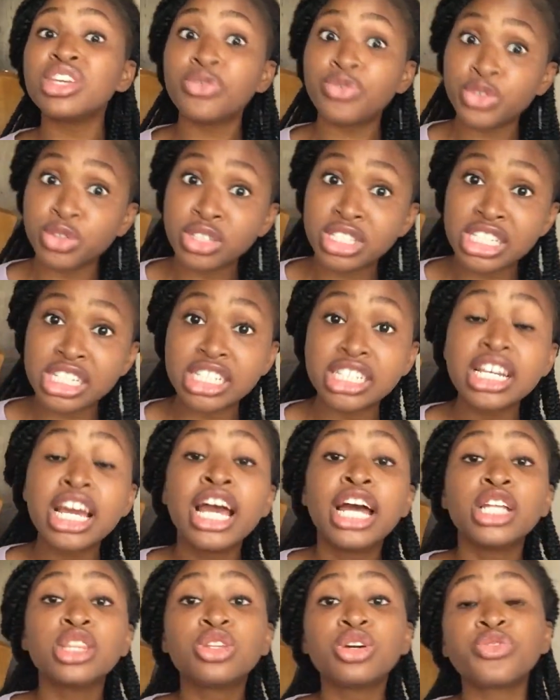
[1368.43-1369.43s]
If you did,
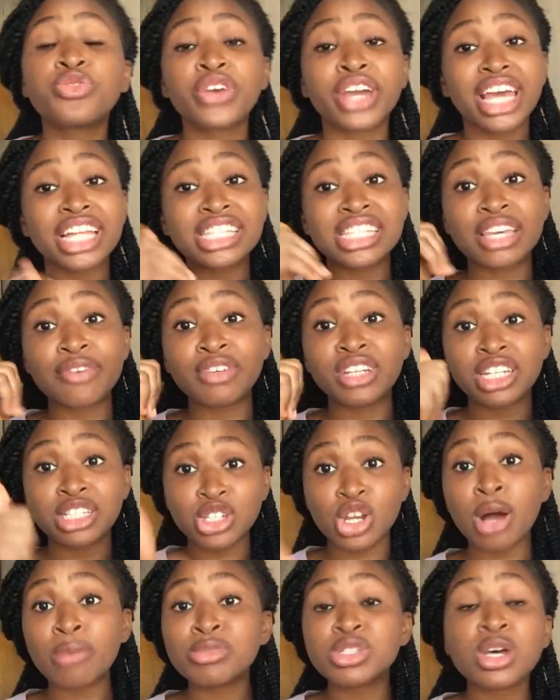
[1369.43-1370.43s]
don't forget to give it a
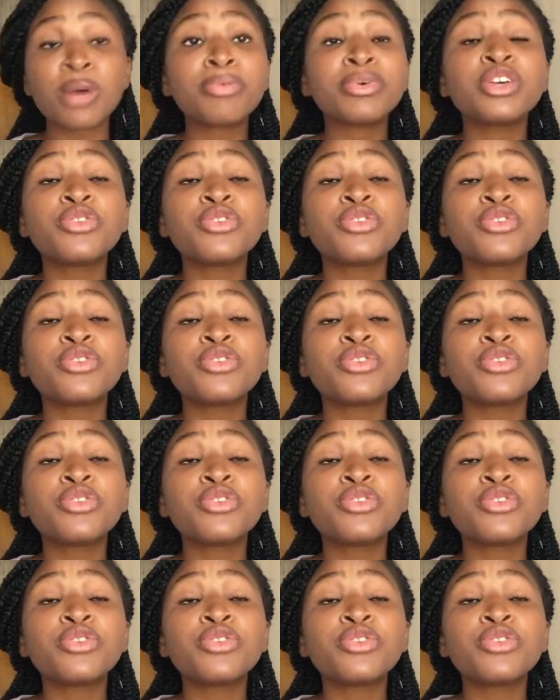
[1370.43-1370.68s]
thumbs up.